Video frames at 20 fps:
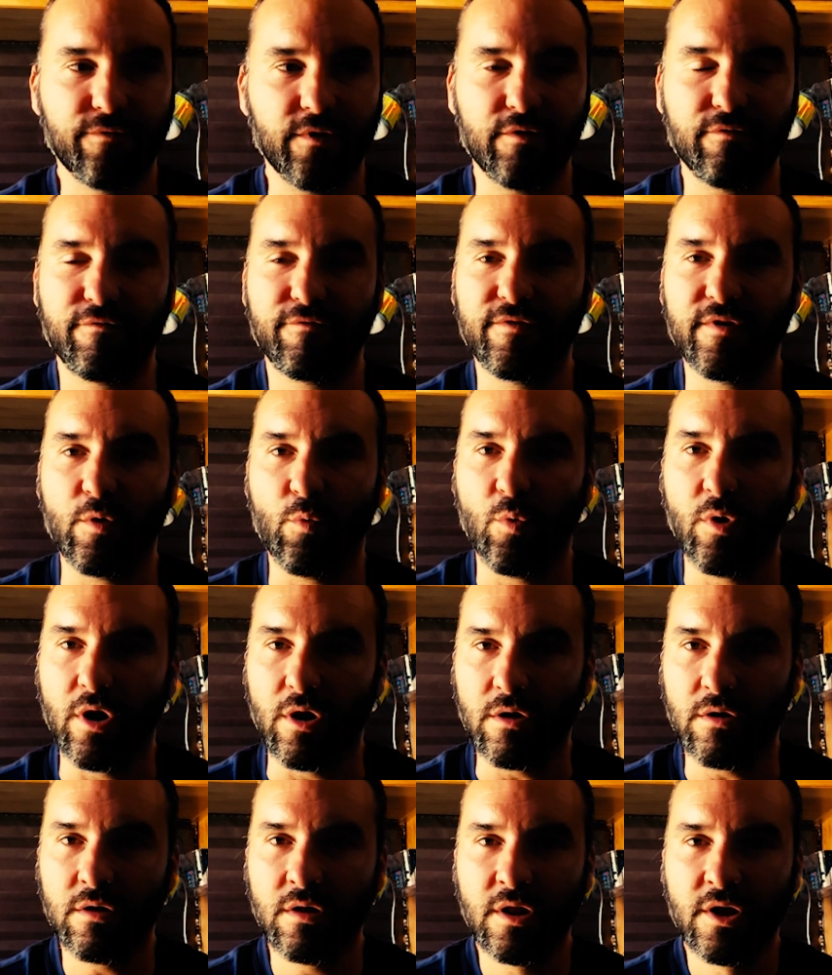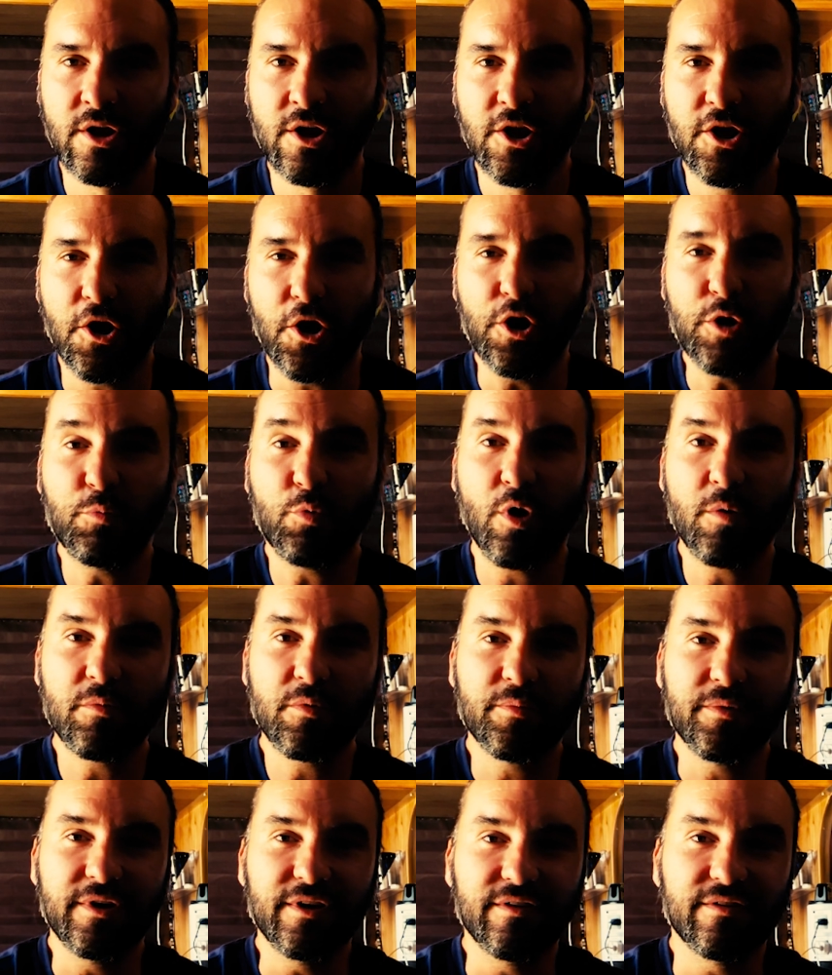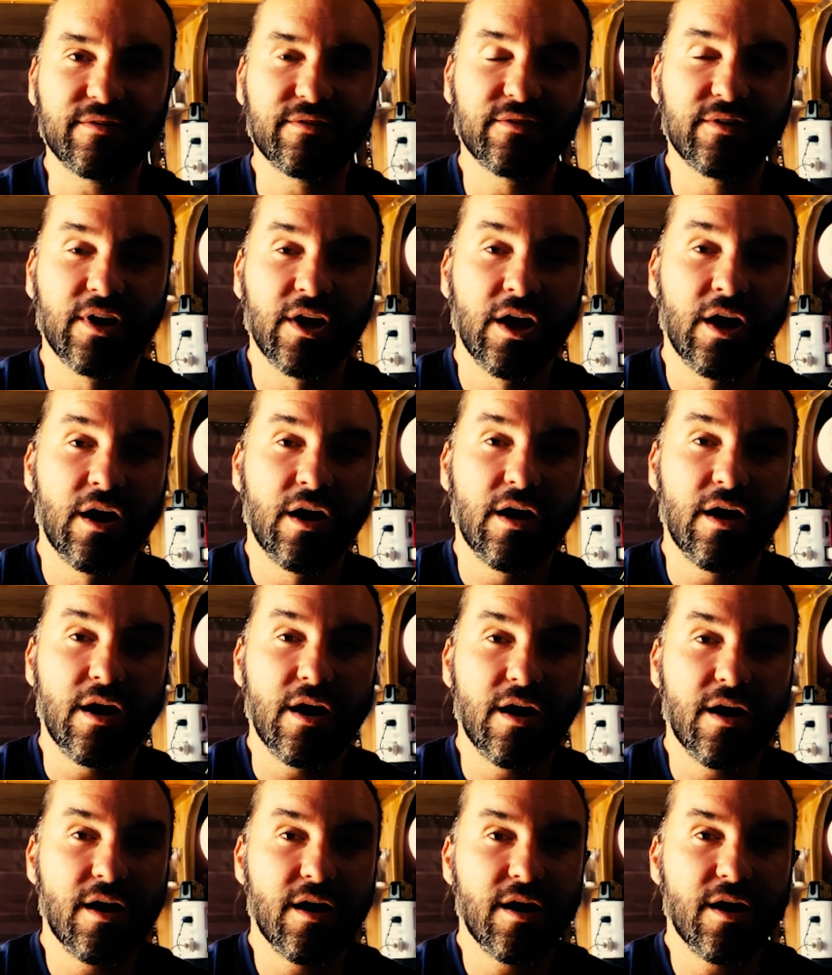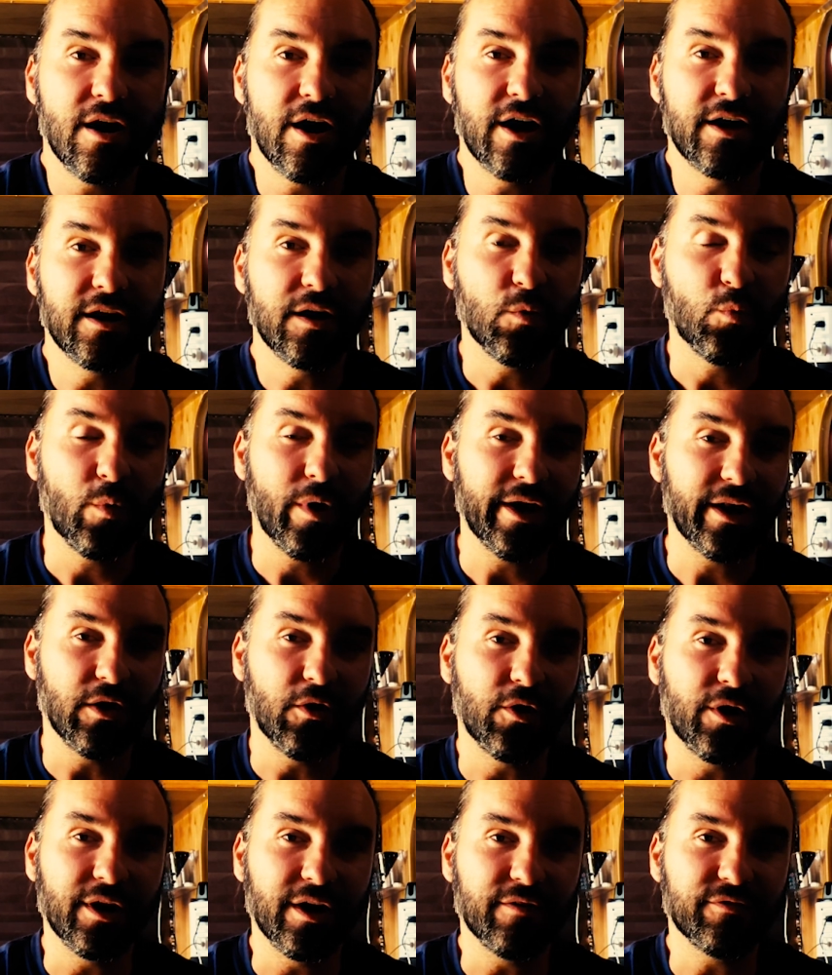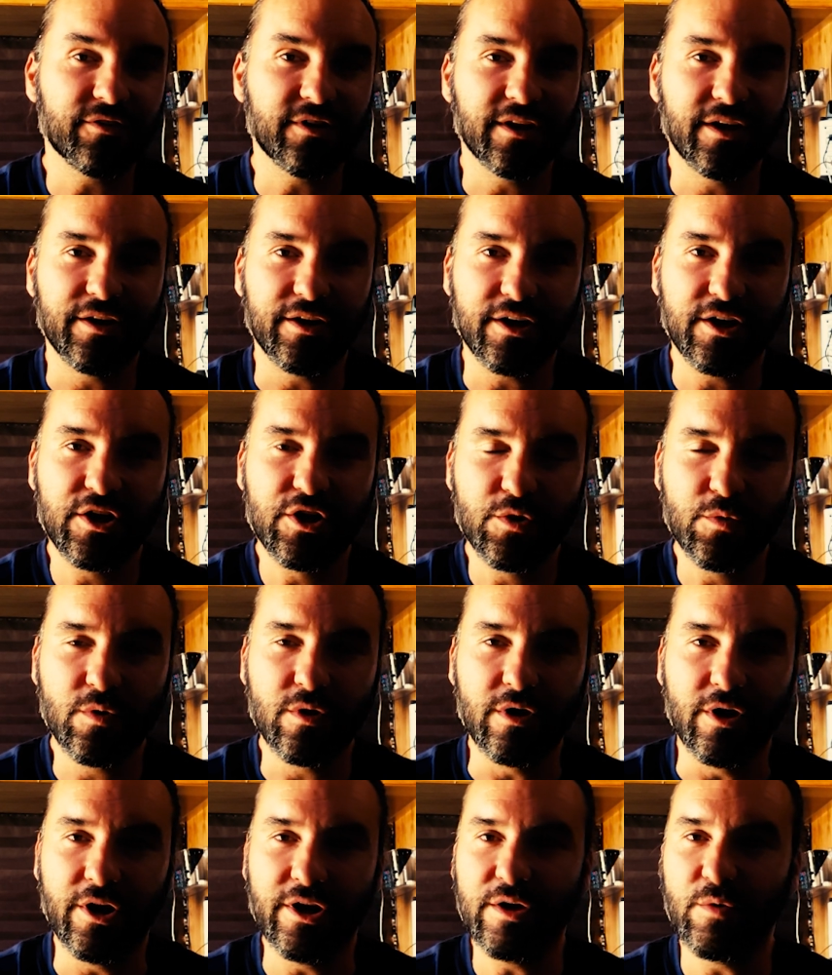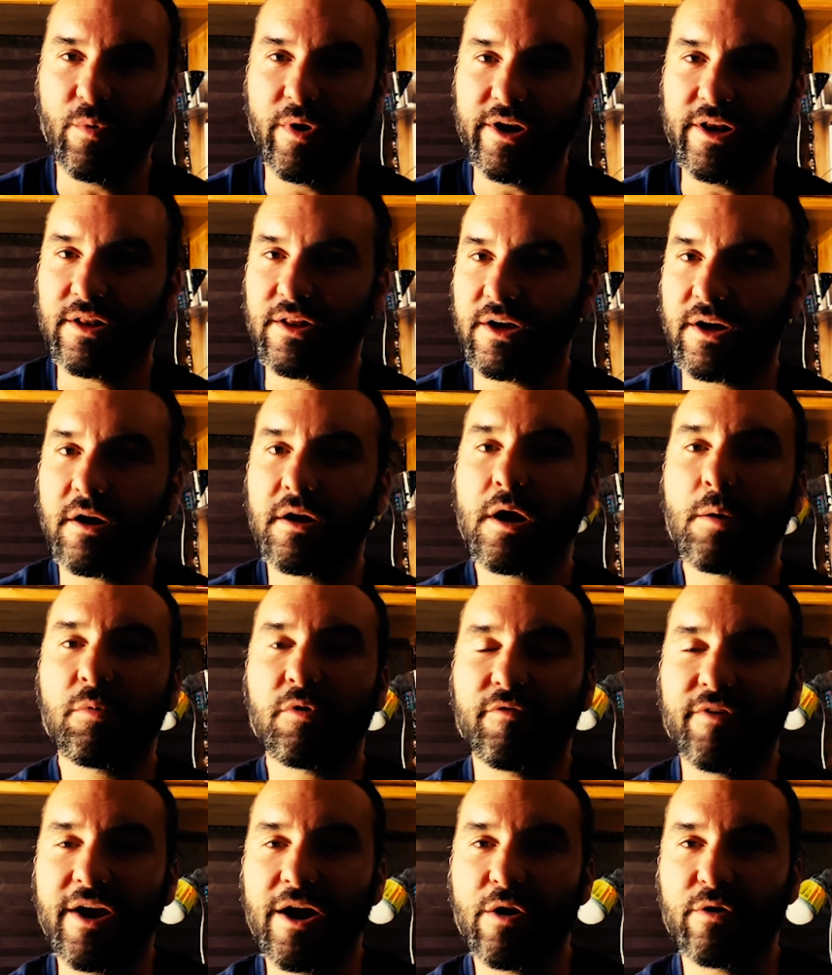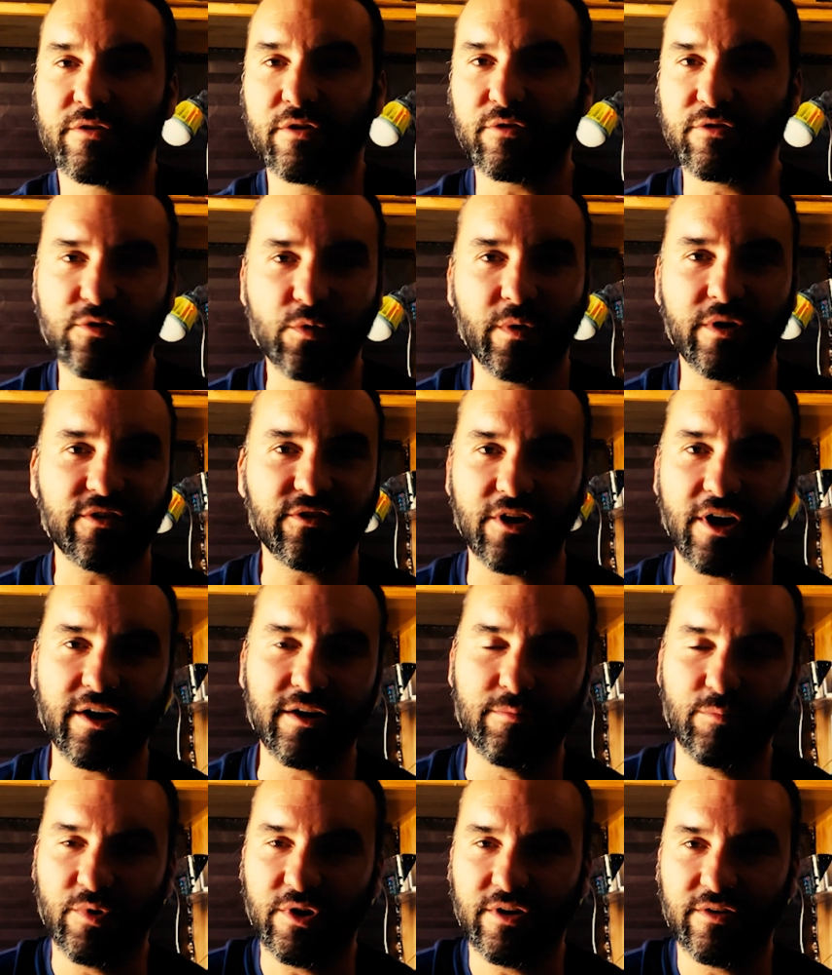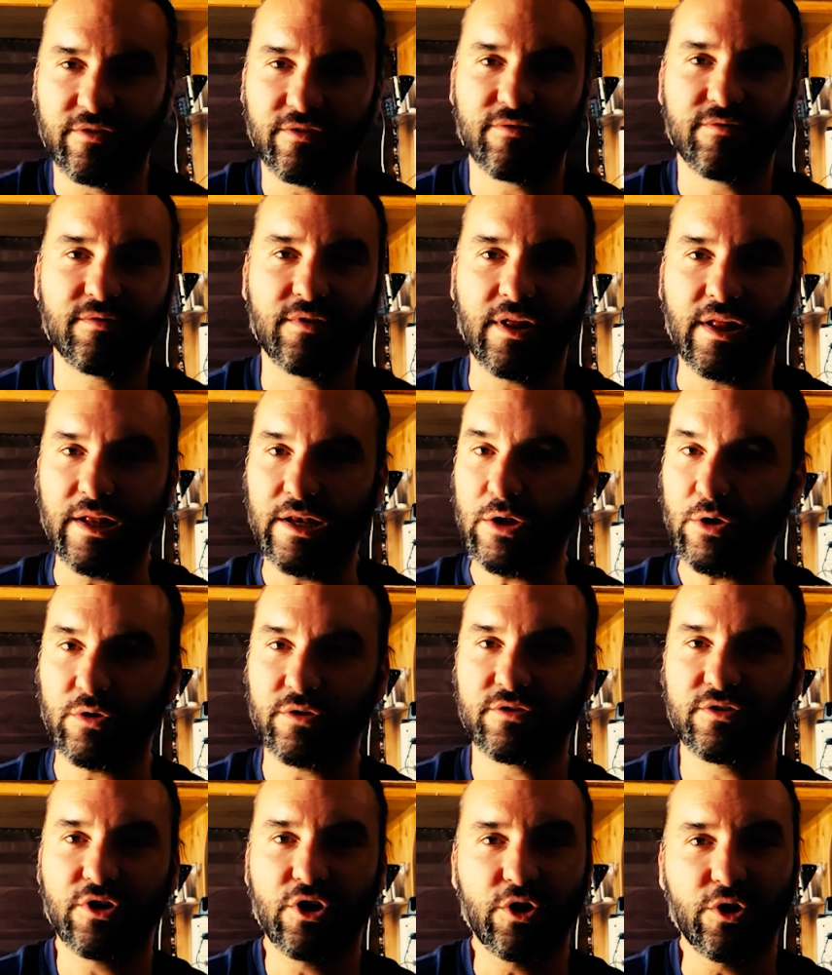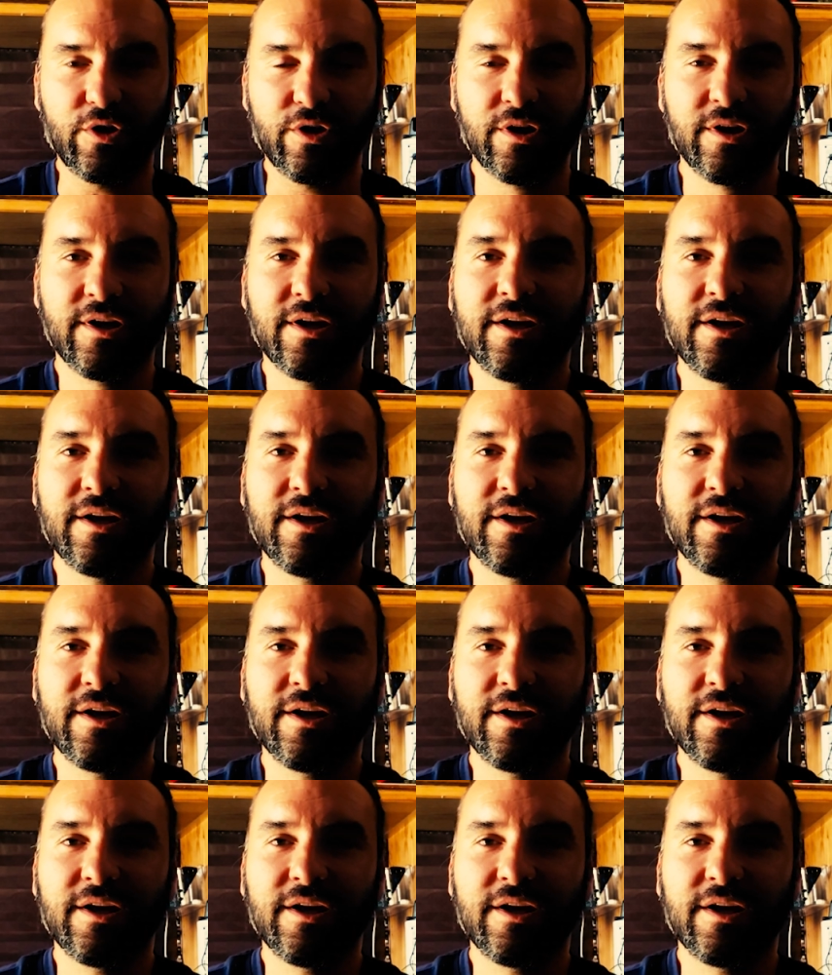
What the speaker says: It fit well. Only problem is I didn't wait long enough to let it cure. I only waited like a couple of hours. I was too excited because it looked good.